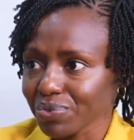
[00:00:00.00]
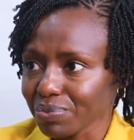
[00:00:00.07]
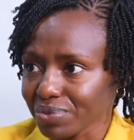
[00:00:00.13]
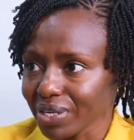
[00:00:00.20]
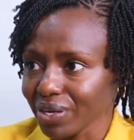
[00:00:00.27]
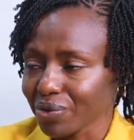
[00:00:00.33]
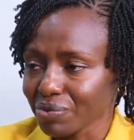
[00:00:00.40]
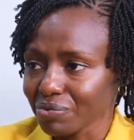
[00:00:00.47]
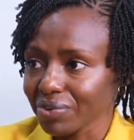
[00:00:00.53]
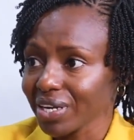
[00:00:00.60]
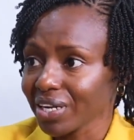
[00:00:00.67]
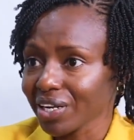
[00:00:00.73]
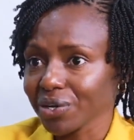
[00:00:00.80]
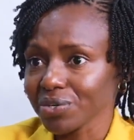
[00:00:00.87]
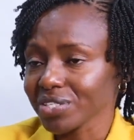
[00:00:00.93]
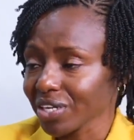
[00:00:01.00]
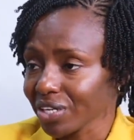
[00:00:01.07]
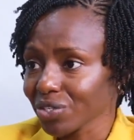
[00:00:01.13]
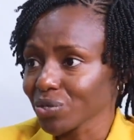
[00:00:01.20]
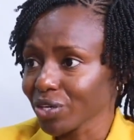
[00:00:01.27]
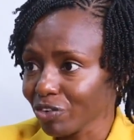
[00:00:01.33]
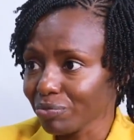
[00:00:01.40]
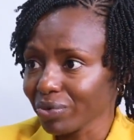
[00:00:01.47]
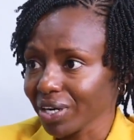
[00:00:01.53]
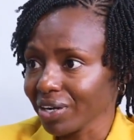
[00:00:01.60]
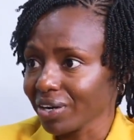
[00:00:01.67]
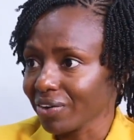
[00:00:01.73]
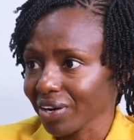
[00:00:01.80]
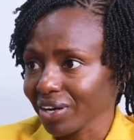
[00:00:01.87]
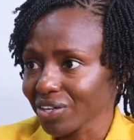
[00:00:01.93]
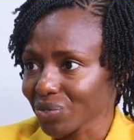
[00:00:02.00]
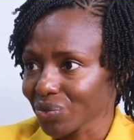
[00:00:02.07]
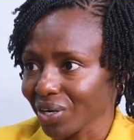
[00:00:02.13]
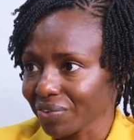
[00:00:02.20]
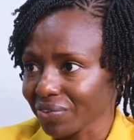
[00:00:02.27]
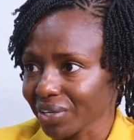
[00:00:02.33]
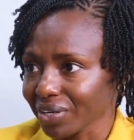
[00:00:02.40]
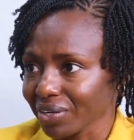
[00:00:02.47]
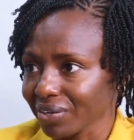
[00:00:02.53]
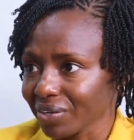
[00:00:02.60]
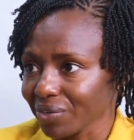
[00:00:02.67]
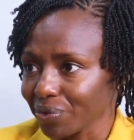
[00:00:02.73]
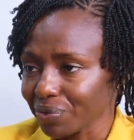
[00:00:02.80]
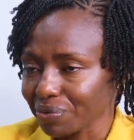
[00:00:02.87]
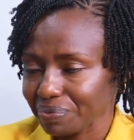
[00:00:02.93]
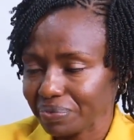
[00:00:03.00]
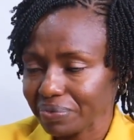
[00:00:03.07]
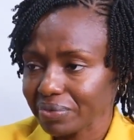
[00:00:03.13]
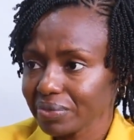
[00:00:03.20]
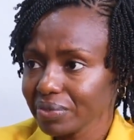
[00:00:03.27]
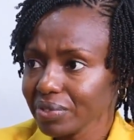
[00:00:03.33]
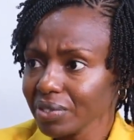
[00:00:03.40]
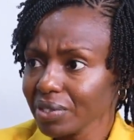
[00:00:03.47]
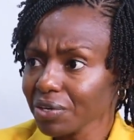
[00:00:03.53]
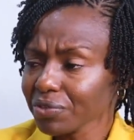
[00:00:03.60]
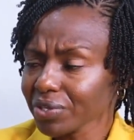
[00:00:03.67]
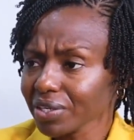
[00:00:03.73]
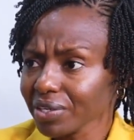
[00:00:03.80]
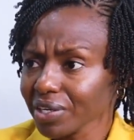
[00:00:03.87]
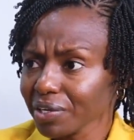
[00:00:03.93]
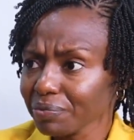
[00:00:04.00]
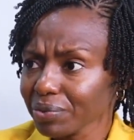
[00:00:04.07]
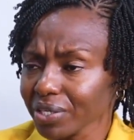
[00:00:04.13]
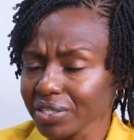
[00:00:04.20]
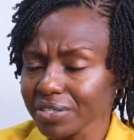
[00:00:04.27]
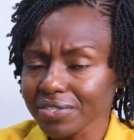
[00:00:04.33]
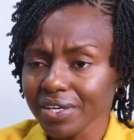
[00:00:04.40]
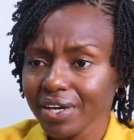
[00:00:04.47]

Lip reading: from Silicon Valley now starting to give money directly to African companies.